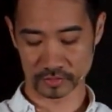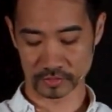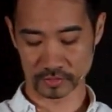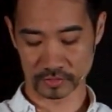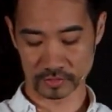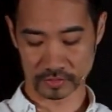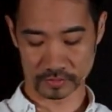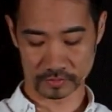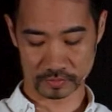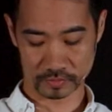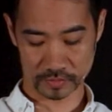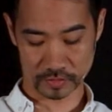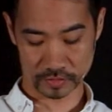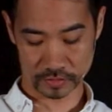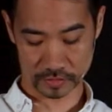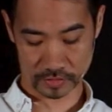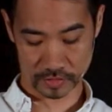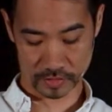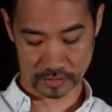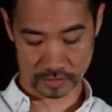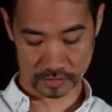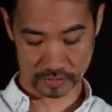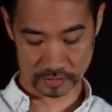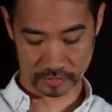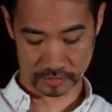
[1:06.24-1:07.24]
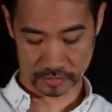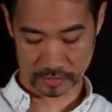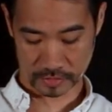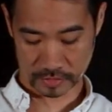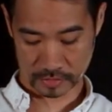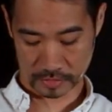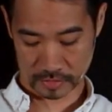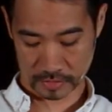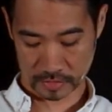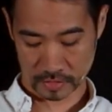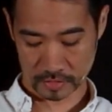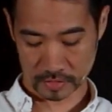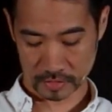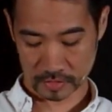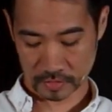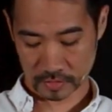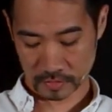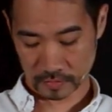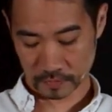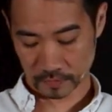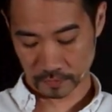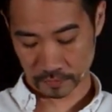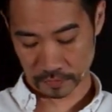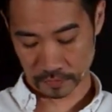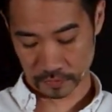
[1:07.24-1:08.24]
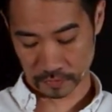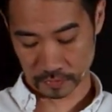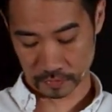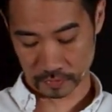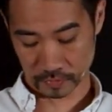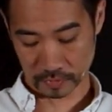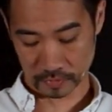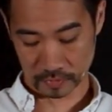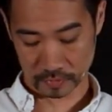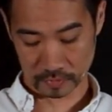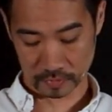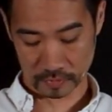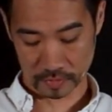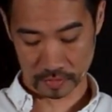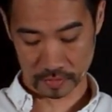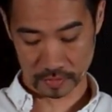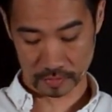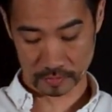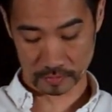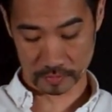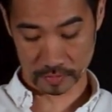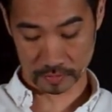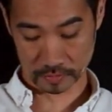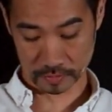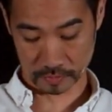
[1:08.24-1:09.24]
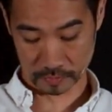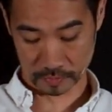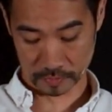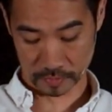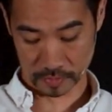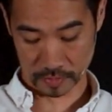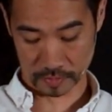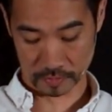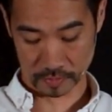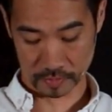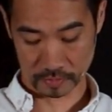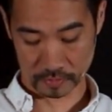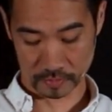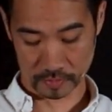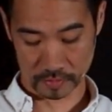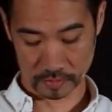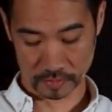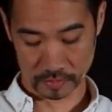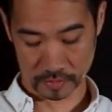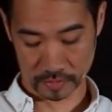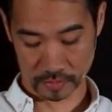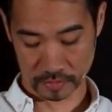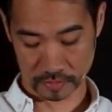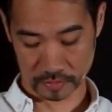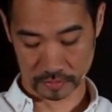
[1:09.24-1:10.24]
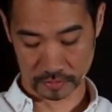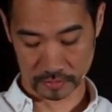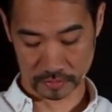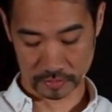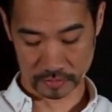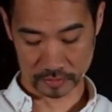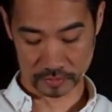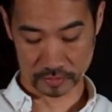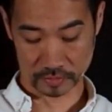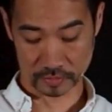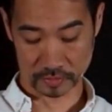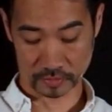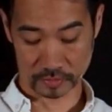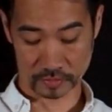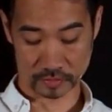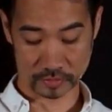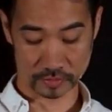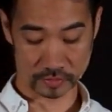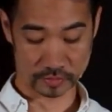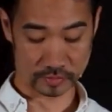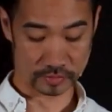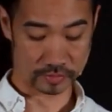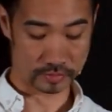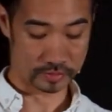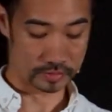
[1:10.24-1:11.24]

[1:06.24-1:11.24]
Let me check. 21 multiplied by 190. So